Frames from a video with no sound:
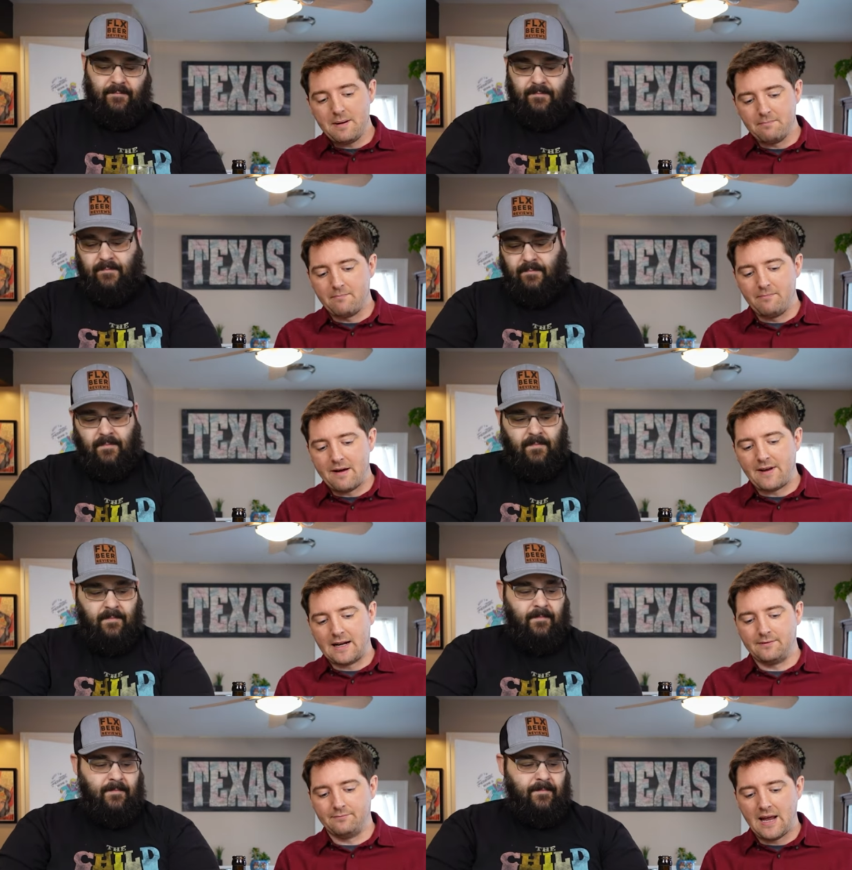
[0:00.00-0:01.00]
Speaker 1: I mean, I've got
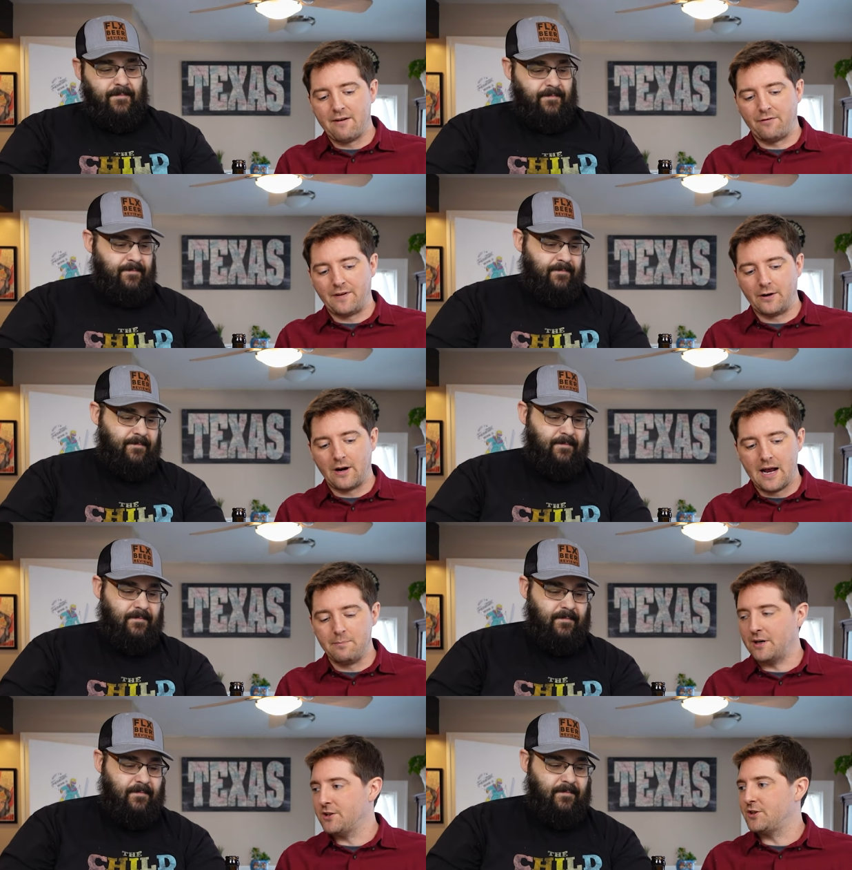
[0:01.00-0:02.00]
a half a finger ahead,
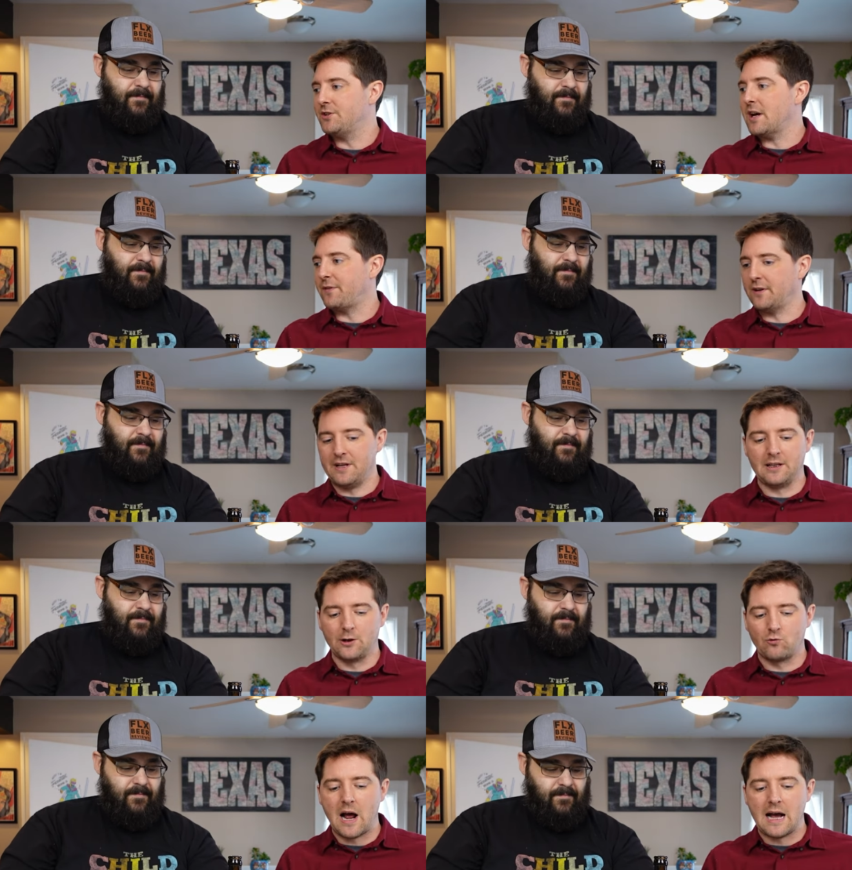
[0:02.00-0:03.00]
but it's definitely a
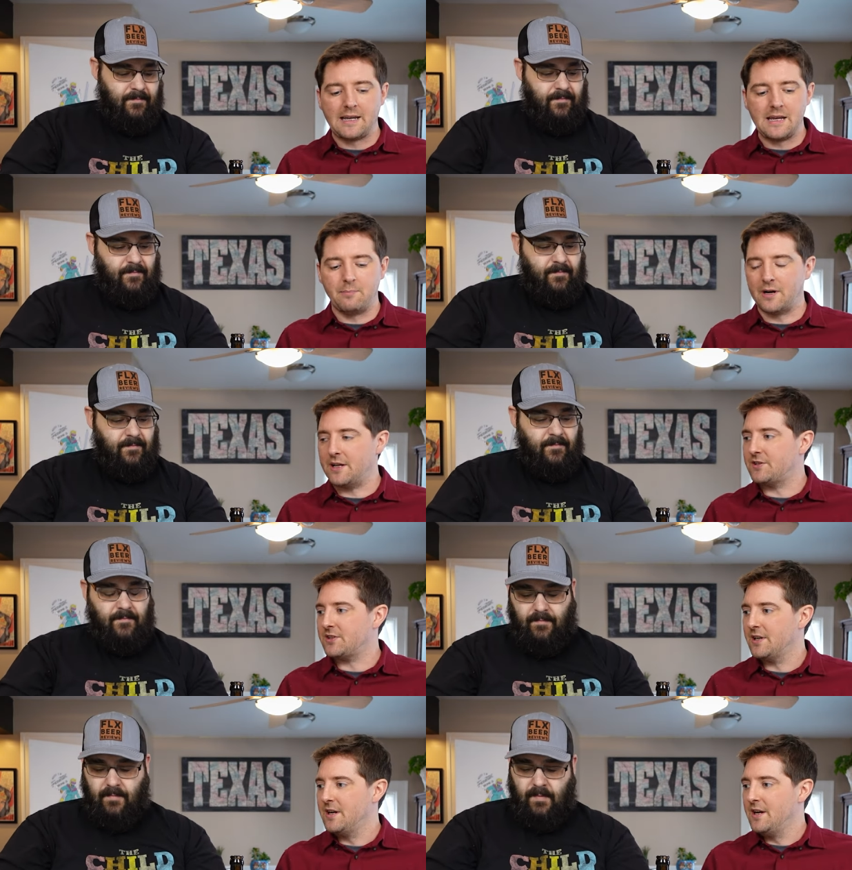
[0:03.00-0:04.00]
little rocky, but
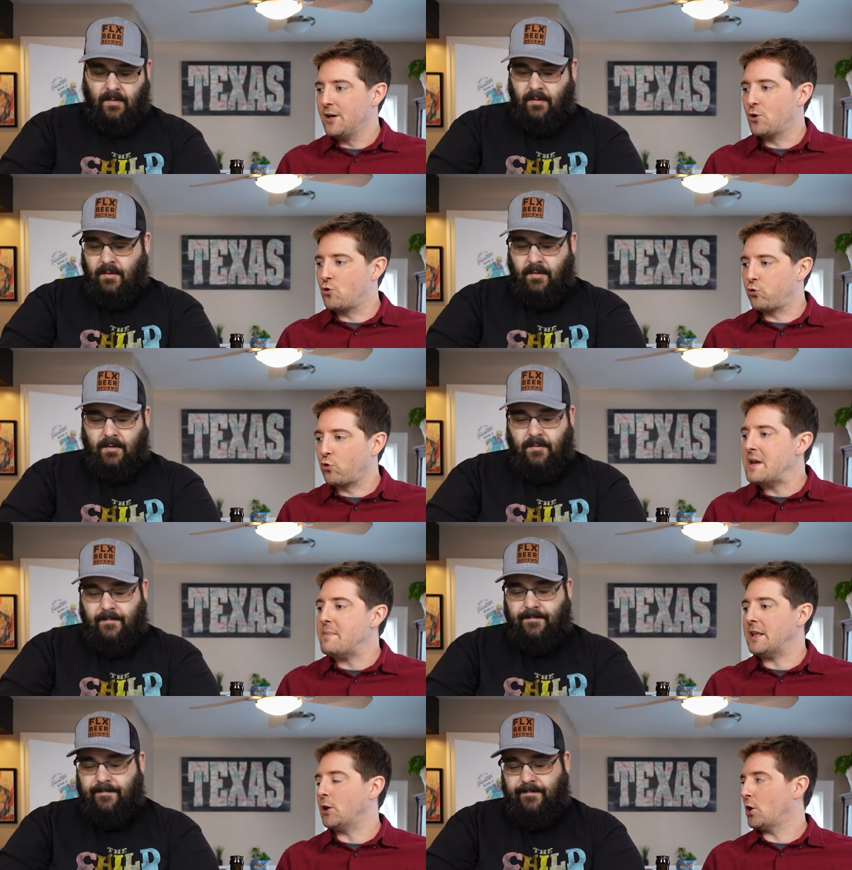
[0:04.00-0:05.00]
it's
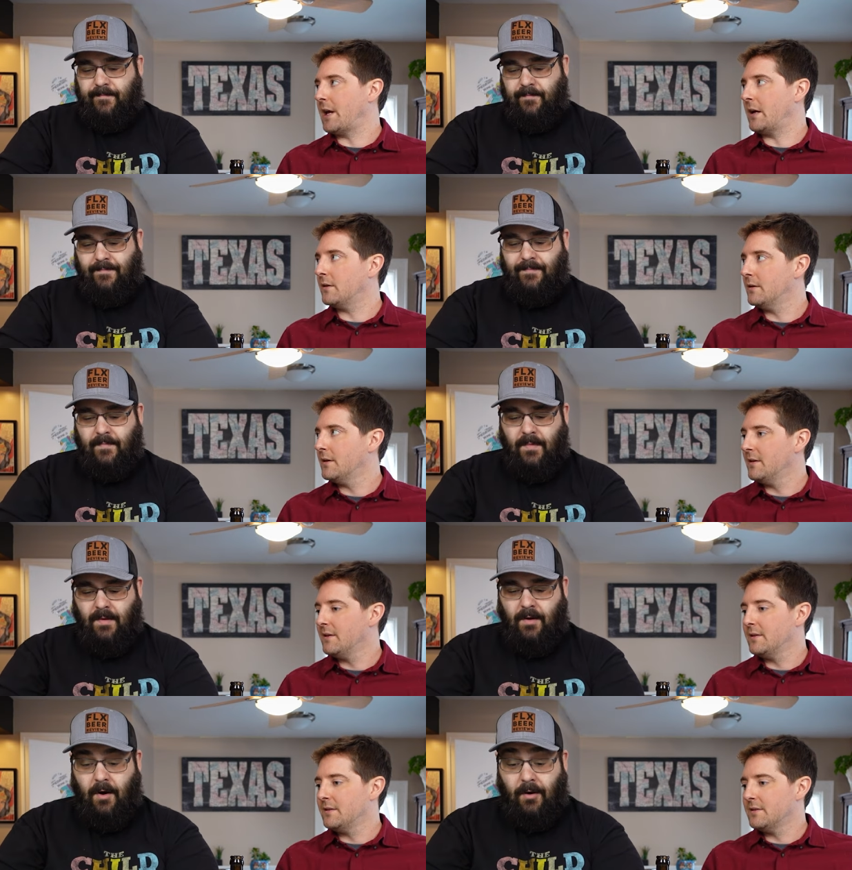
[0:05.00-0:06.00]
creamy
Speaker 2: looking.
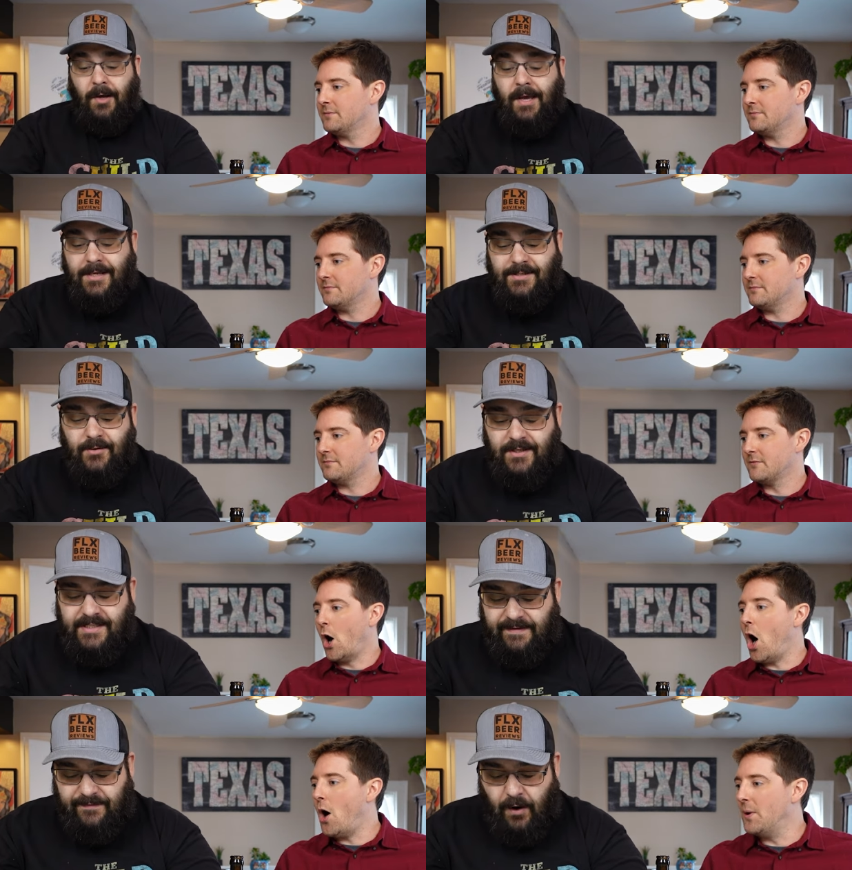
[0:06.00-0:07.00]
Oh, it's doing the sea.
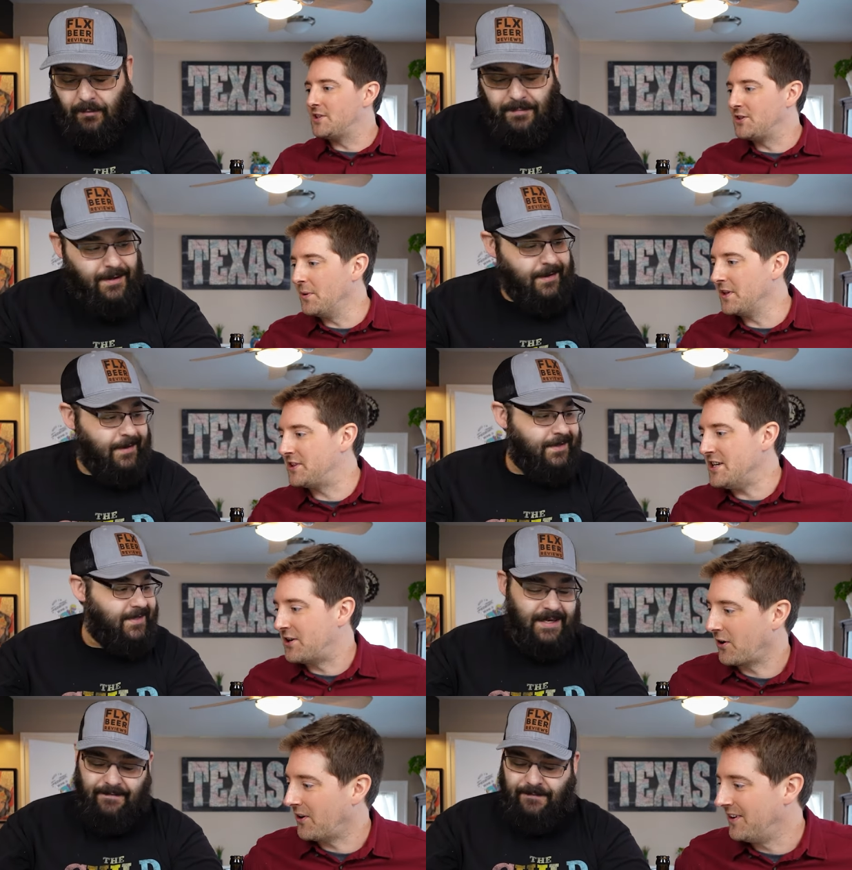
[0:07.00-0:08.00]
Oh, it's doing the sea
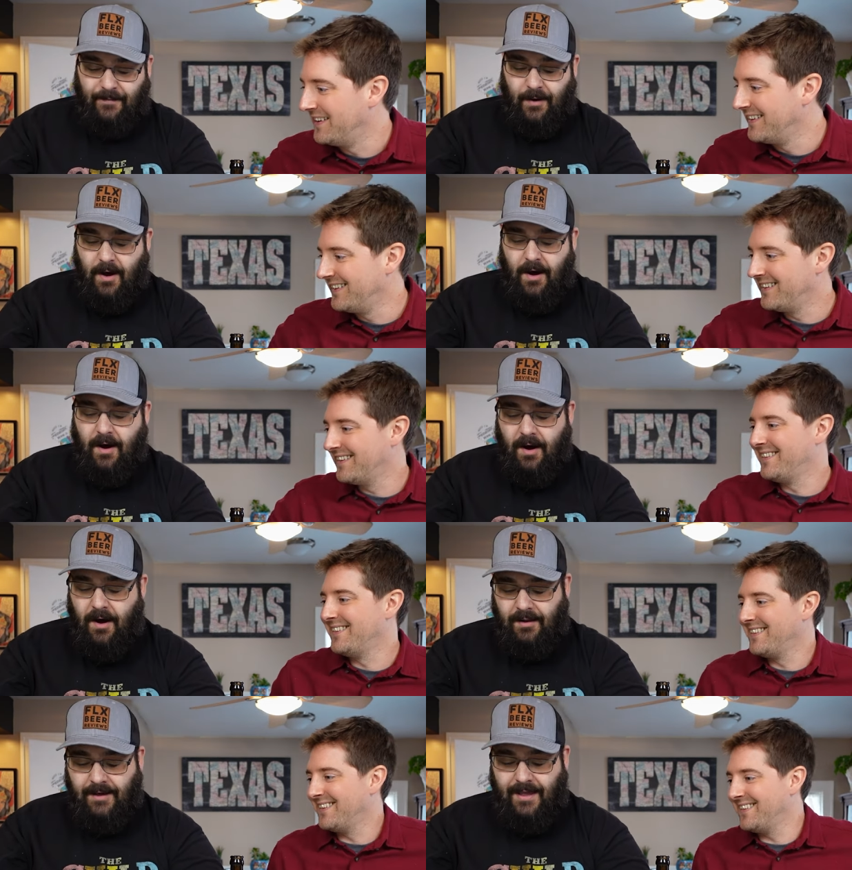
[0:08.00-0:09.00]
turtle. Sea.
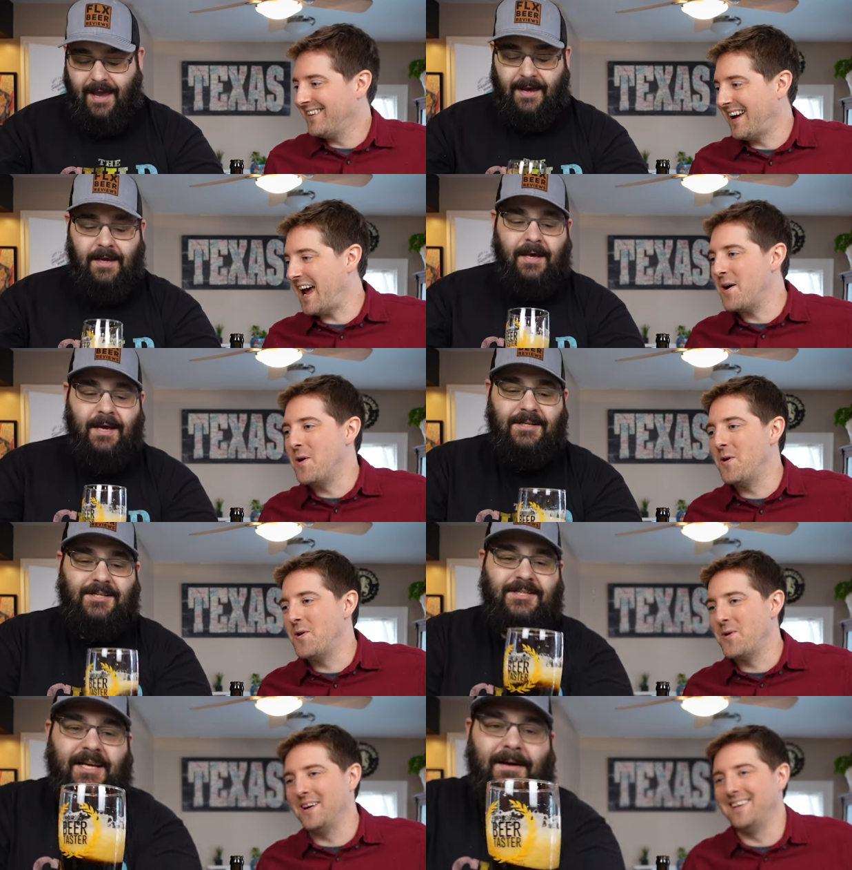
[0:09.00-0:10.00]
Oh, look at that. Hell, it's
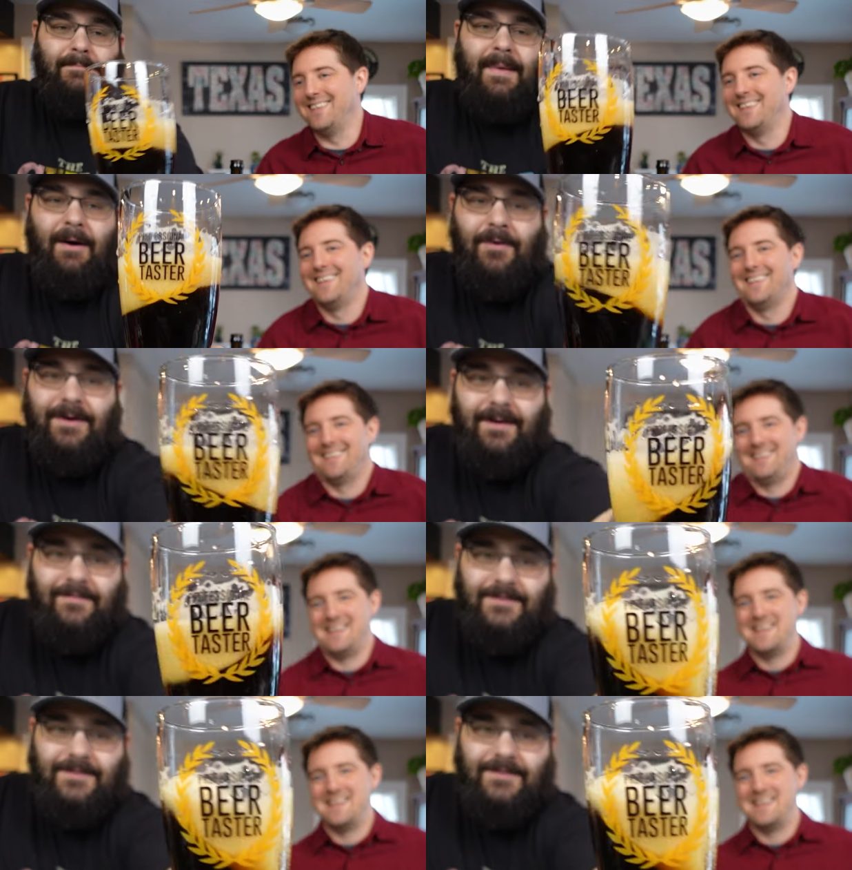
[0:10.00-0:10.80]
just like a mountain of